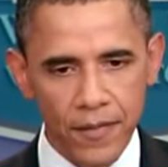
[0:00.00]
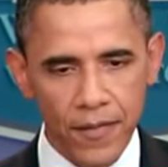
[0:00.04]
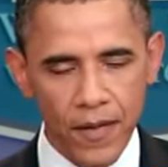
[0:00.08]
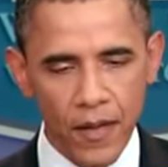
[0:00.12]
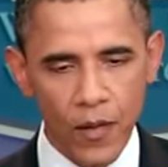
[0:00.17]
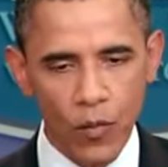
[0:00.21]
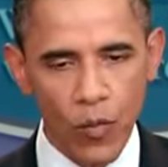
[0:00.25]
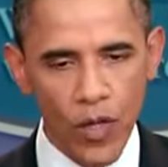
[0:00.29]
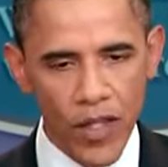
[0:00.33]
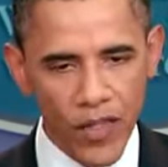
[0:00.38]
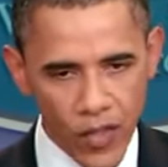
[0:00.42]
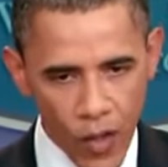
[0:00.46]

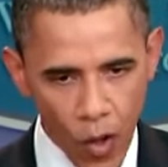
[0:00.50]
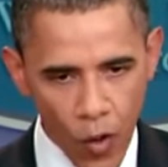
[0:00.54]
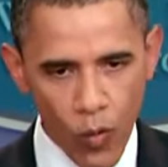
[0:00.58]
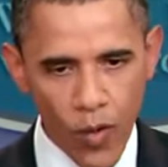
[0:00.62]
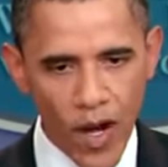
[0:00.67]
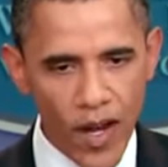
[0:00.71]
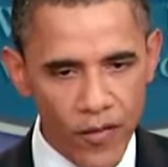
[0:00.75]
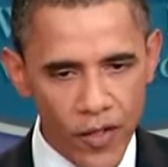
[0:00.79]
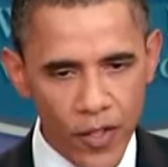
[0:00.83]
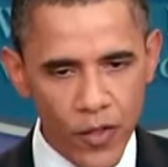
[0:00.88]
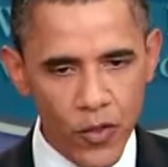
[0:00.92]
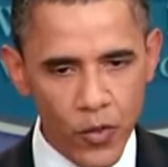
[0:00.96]
with no
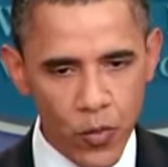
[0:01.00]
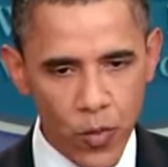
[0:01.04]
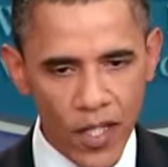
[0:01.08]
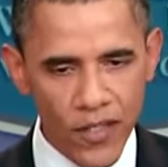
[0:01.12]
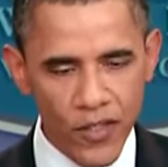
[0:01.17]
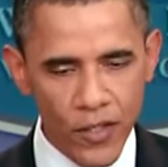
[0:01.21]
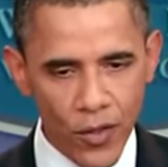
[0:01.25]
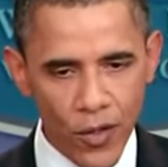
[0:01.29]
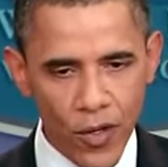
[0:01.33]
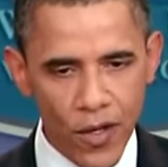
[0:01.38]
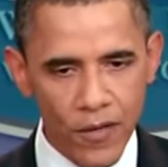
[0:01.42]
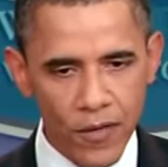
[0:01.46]
revenues
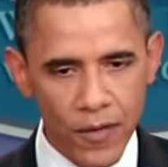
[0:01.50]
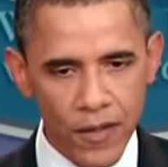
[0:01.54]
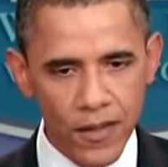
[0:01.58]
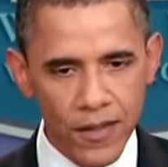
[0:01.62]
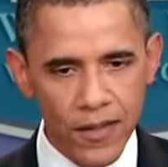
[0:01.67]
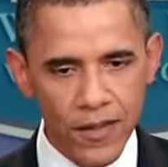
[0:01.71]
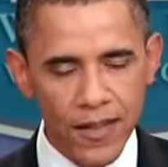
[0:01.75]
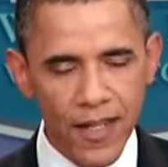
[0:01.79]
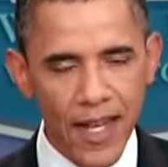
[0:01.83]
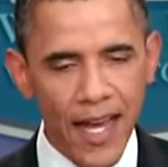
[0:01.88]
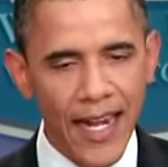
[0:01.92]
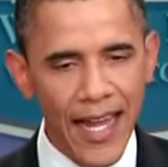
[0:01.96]
whatsoever,
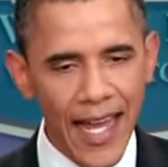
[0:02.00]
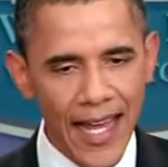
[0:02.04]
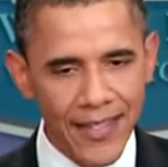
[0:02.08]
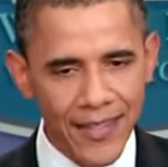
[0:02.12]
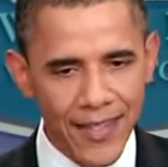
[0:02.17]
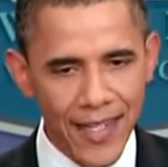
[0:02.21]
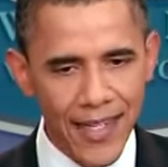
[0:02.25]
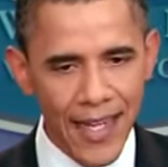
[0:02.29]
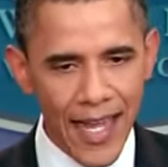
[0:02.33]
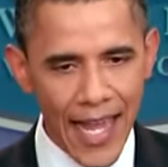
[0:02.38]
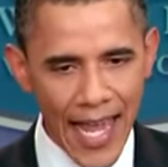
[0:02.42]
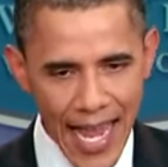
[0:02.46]
not
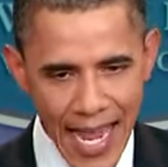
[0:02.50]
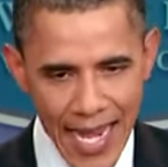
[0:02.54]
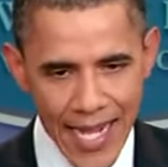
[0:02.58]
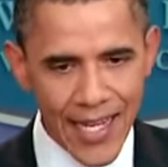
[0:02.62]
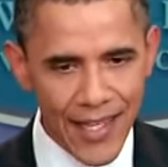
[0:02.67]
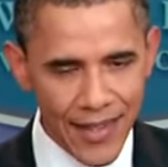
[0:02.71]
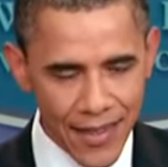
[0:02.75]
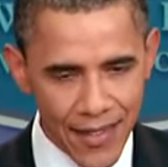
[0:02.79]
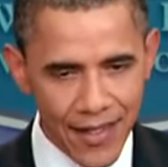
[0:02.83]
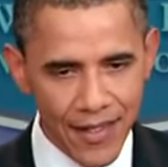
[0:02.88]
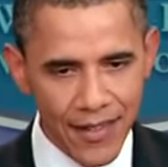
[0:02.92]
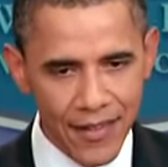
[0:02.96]
asking
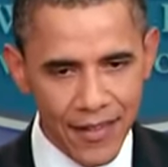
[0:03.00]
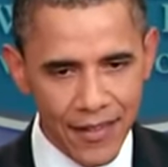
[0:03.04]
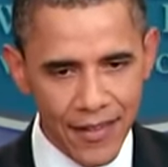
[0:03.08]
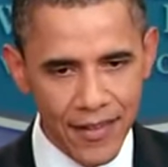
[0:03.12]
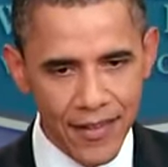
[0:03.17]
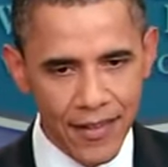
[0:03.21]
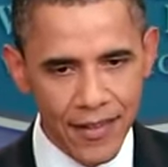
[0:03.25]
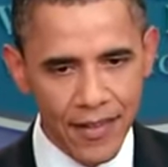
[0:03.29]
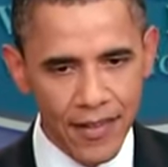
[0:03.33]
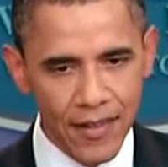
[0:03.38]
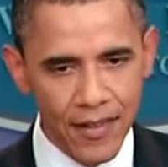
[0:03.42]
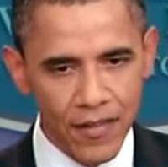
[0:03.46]
anything
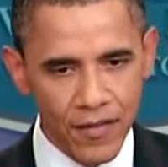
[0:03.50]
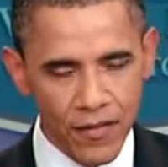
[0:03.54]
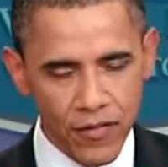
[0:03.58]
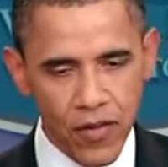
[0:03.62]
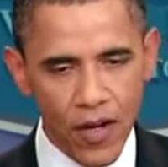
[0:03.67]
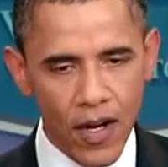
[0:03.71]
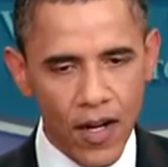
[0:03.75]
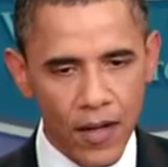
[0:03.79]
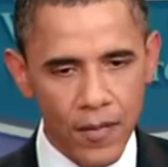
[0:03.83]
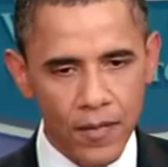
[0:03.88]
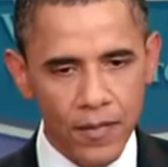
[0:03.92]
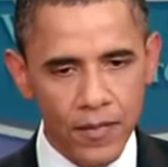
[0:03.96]

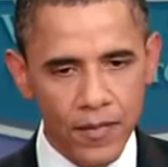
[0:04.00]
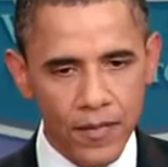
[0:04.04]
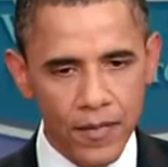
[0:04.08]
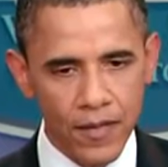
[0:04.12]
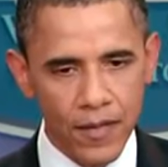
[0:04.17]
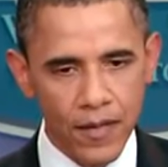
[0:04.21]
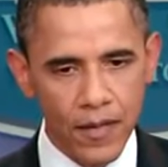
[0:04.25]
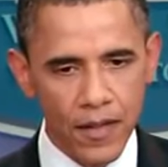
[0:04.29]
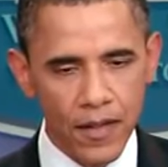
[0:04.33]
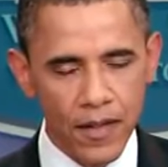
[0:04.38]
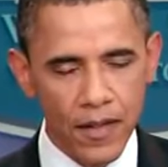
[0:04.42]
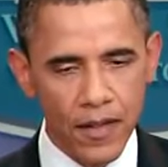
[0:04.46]
from
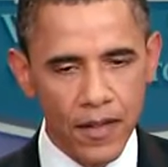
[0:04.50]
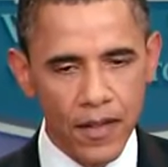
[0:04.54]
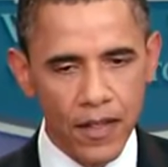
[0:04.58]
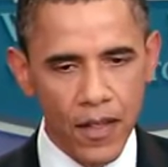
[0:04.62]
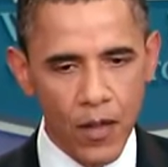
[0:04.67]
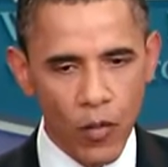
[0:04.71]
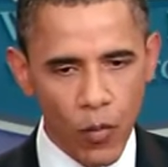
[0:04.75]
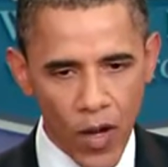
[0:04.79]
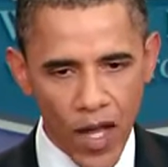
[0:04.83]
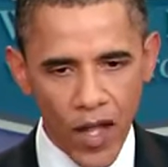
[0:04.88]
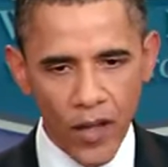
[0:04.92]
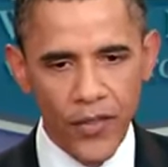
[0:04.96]
the
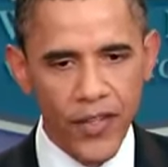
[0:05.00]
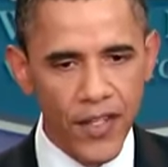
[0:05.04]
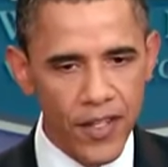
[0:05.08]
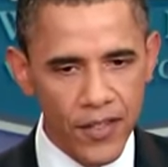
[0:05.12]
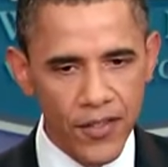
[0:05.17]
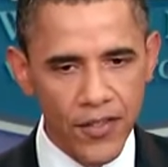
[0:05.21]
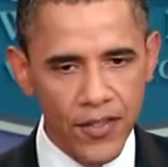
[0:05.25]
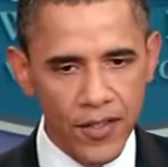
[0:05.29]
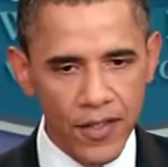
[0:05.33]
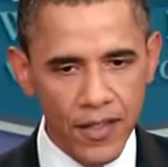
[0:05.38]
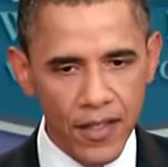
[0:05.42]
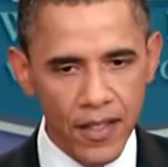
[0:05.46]

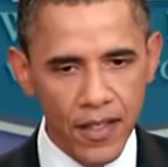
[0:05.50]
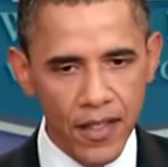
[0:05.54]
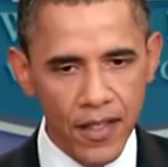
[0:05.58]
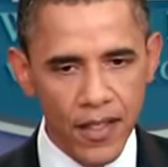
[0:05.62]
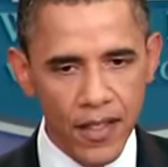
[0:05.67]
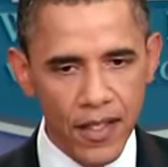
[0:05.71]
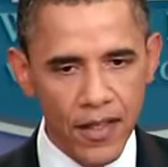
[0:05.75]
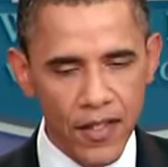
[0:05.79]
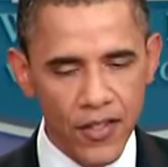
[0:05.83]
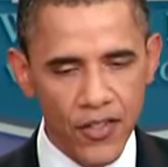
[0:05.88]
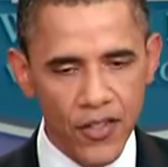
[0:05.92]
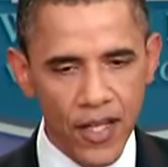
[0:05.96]
wealthiest in
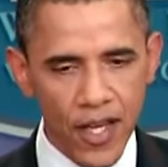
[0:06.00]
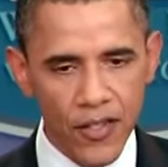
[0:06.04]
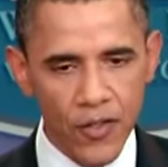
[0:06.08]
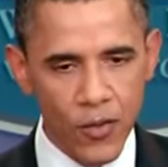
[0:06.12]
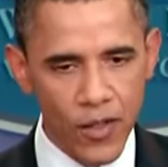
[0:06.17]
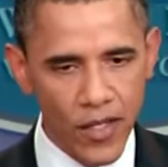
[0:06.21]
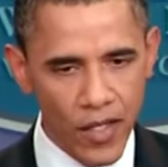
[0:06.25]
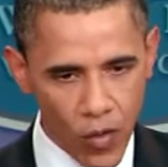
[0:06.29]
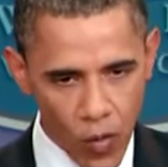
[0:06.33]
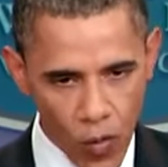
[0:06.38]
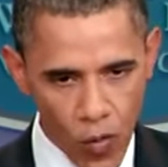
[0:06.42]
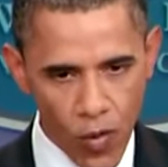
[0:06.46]
this
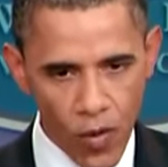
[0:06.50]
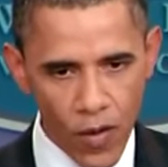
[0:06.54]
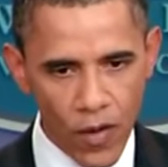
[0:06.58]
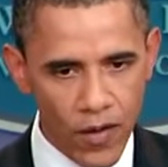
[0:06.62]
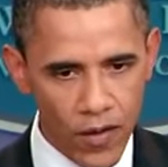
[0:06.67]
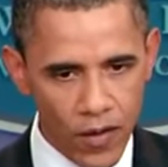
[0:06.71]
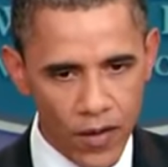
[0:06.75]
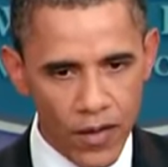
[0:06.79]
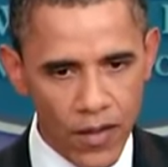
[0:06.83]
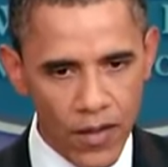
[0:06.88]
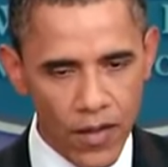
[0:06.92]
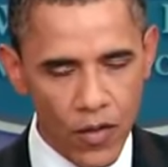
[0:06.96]
country or
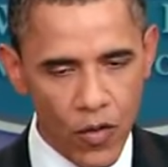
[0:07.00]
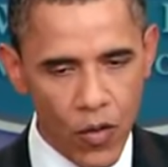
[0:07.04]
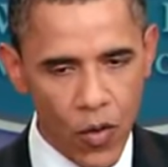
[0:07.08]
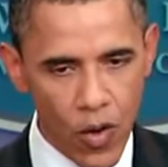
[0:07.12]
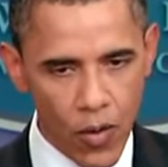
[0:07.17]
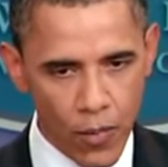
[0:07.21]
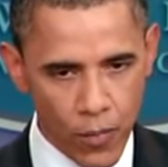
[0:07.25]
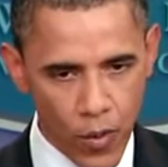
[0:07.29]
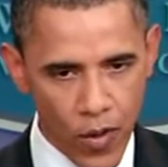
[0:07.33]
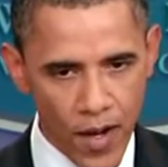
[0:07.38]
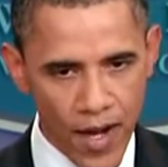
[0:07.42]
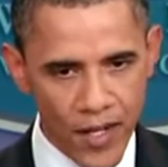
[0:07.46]

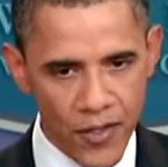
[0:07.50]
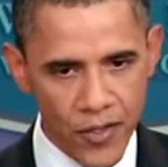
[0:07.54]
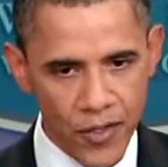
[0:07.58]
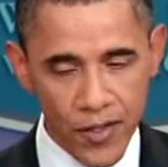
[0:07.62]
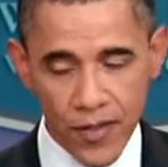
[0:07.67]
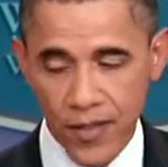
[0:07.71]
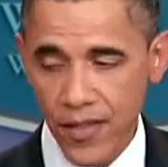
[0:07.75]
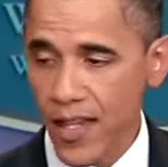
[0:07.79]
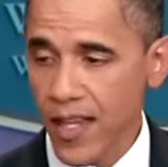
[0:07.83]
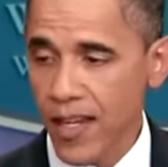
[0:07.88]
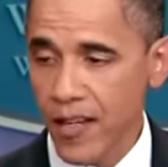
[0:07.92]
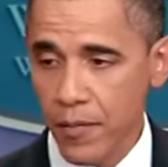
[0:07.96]

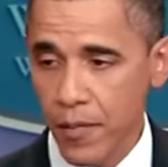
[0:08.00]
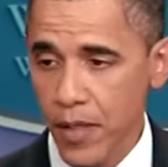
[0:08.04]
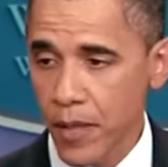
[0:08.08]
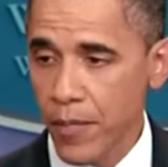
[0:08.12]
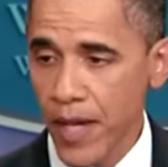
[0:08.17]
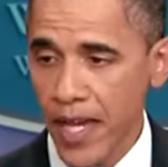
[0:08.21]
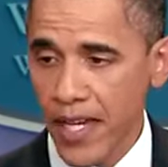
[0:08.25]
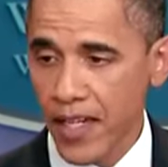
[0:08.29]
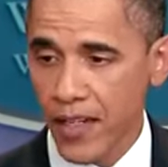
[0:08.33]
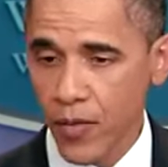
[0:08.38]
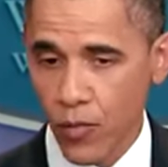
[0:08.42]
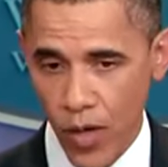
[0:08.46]
corporations that have been
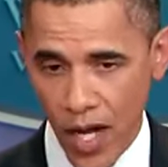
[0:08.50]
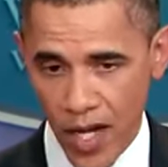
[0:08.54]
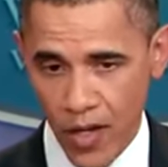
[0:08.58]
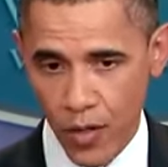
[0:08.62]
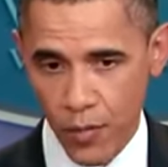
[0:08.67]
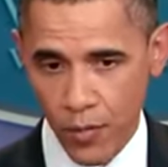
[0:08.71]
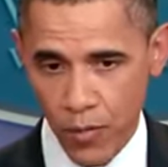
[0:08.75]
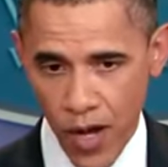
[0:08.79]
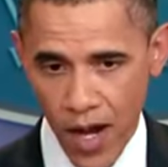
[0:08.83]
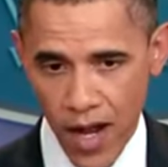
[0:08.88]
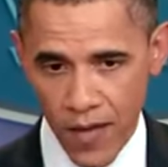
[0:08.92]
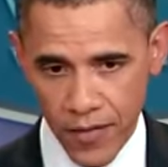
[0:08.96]
making
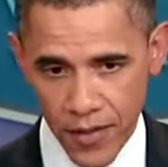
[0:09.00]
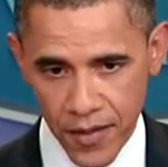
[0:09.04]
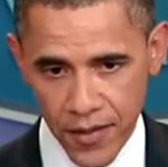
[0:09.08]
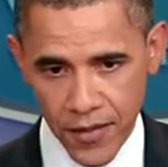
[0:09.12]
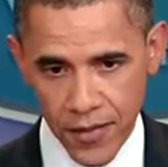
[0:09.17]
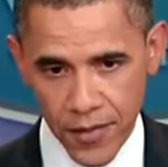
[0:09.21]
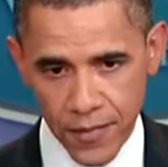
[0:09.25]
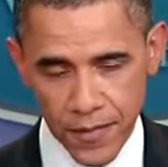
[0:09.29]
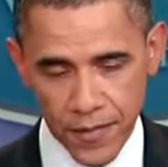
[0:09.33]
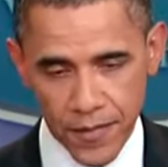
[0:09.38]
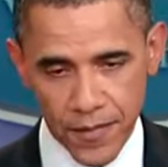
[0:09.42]
record profits,